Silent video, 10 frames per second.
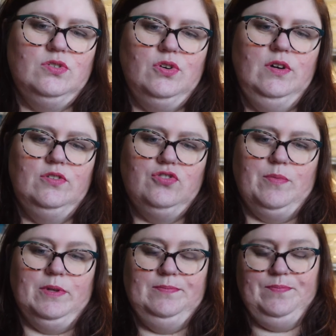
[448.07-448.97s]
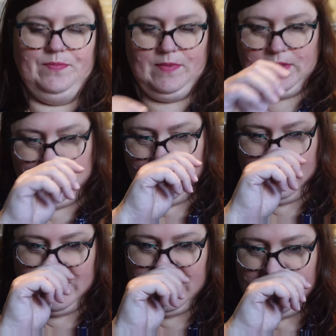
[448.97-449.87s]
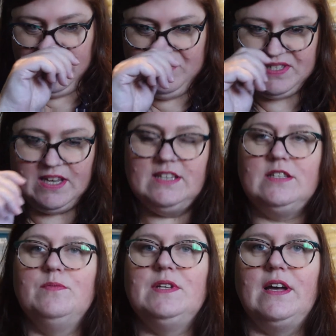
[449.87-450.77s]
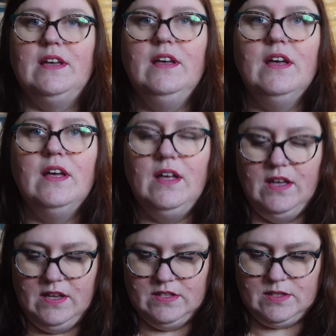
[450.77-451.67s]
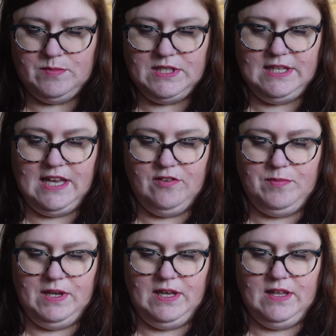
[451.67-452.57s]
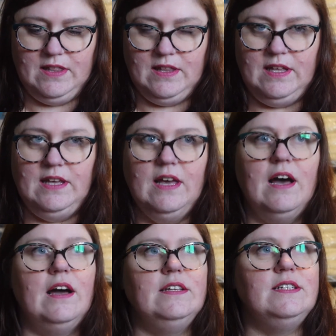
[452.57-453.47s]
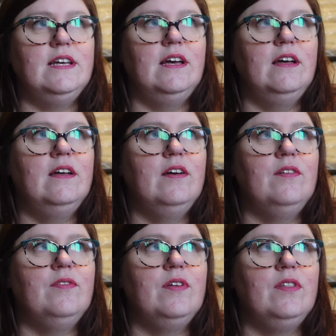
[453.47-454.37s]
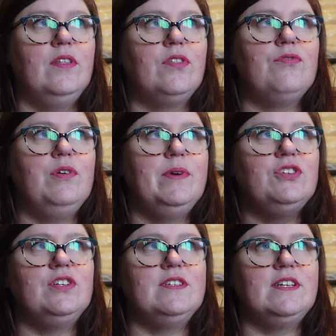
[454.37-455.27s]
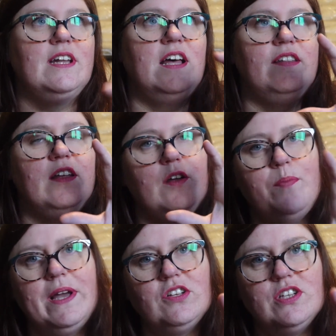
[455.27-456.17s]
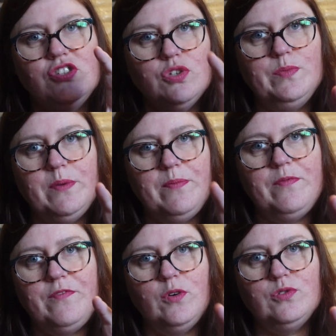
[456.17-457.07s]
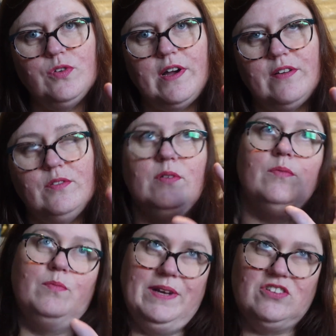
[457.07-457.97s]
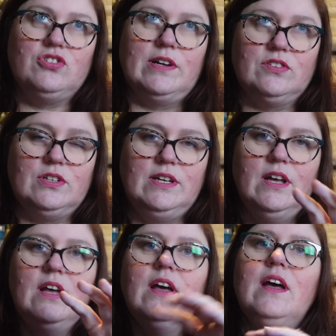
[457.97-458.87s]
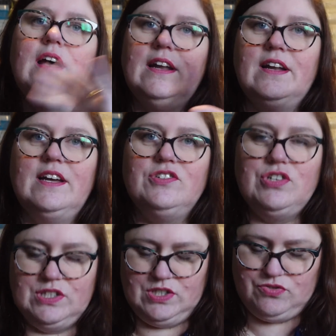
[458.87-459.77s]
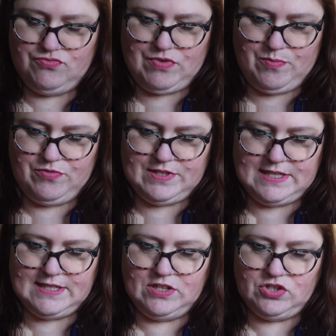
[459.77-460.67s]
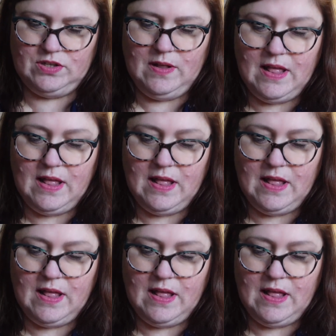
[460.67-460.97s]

Toil and Trouble. It was a custom dye. Somebody gave me the idea of the three witches, and they showed me a picture actually, an artist's representation.